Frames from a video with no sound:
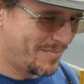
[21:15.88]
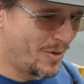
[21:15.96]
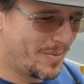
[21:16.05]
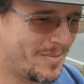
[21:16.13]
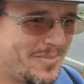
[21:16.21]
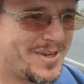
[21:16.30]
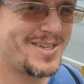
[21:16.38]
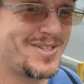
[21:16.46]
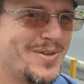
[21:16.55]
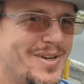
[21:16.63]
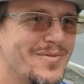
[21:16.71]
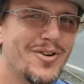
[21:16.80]
poop and pee
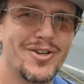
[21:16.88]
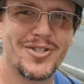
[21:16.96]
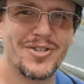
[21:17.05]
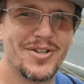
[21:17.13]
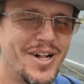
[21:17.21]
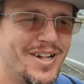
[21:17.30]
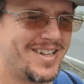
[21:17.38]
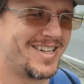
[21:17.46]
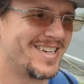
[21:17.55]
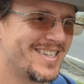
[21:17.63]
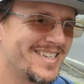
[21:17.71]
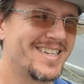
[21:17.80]
is universal.
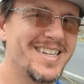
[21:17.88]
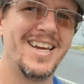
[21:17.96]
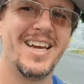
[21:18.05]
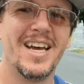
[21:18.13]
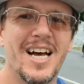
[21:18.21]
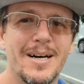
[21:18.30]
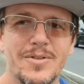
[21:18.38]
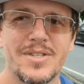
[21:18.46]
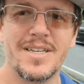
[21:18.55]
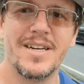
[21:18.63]
Almost